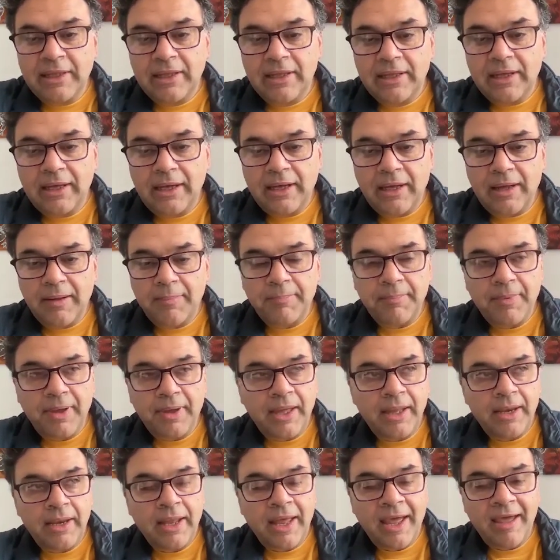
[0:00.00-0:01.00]

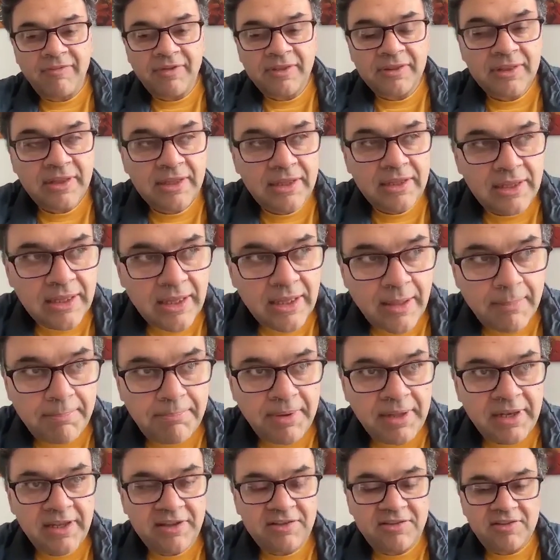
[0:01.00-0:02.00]
and having the
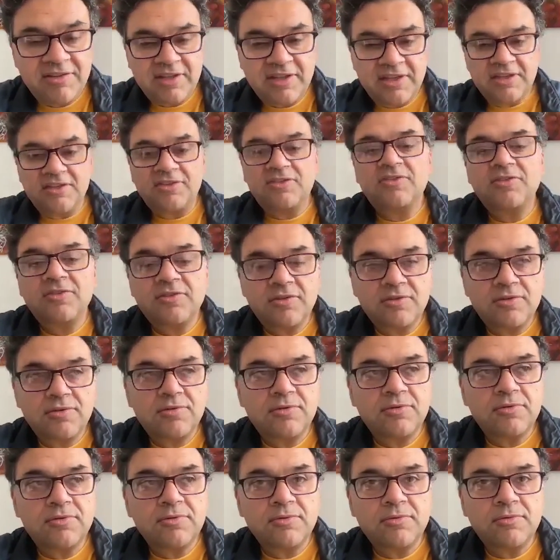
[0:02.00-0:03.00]
ability
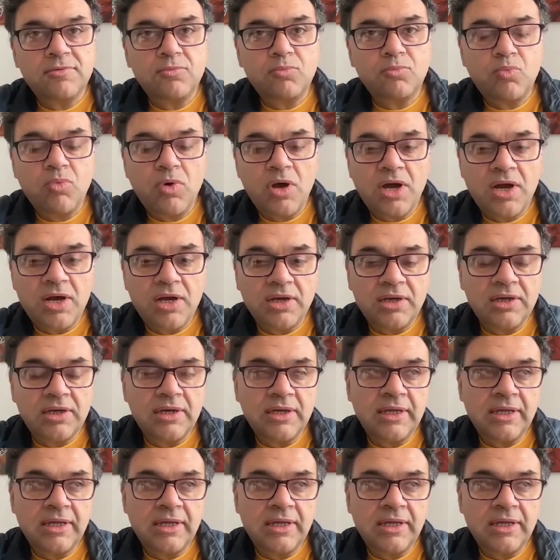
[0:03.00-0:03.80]
to work